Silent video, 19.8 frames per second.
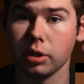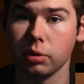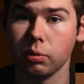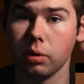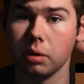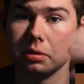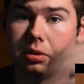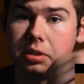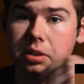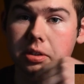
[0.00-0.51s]
pretty
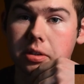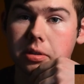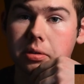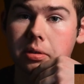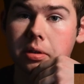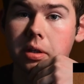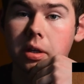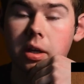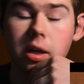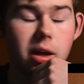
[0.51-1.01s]
well too,
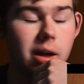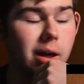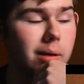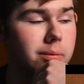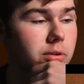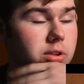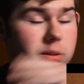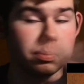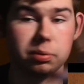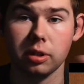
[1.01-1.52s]
in
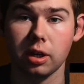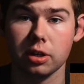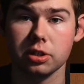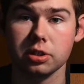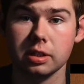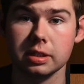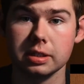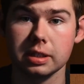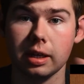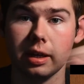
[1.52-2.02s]
terms of
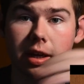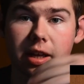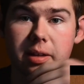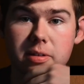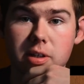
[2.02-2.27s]
production design,